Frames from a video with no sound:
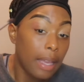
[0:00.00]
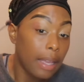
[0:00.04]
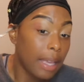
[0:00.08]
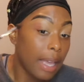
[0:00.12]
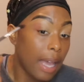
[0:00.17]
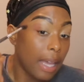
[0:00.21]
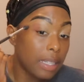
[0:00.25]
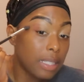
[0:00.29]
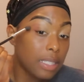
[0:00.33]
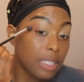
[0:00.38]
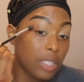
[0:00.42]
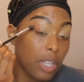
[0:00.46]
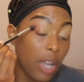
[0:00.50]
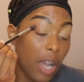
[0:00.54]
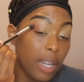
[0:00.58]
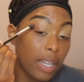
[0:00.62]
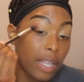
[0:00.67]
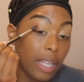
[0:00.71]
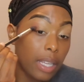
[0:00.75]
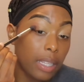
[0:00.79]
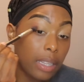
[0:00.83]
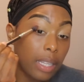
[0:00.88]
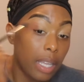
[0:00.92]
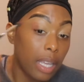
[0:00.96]
kind of
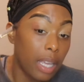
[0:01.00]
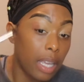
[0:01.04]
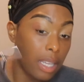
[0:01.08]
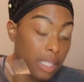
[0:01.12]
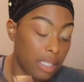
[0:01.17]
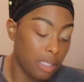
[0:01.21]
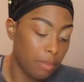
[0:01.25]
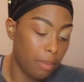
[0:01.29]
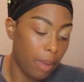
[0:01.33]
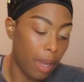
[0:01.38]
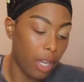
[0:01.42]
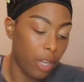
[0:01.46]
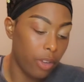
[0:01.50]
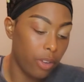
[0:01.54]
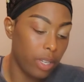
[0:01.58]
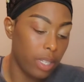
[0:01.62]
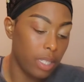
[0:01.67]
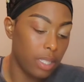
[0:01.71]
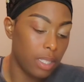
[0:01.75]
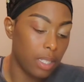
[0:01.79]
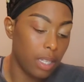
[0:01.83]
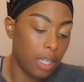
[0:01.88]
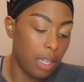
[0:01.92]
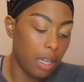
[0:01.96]
starting at the edge of my
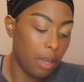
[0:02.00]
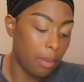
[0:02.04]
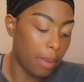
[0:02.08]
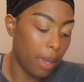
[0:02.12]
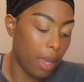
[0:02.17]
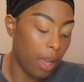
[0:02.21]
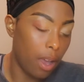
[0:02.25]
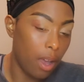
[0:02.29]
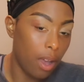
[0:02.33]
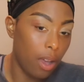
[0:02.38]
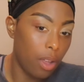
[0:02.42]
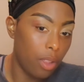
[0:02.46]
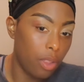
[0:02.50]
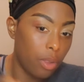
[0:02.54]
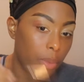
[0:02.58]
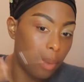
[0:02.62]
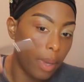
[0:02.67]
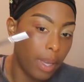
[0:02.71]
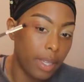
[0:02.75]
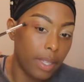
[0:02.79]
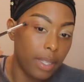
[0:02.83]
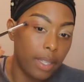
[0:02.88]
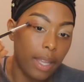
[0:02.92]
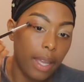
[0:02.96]
crease and coming all the
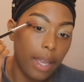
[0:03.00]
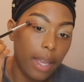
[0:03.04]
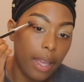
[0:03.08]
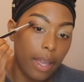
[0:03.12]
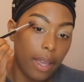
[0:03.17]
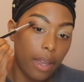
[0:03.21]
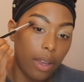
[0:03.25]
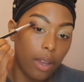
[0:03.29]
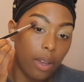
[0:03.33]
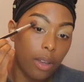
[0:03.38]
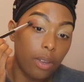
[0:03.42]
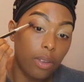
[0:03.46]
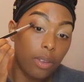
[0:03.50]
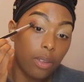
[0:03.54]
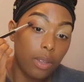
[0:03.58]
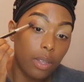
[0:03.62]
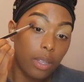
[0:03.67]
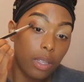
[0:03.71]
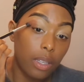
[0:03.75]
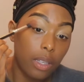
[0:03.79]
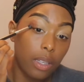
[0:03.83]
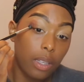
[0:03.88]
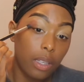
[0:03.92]
way down.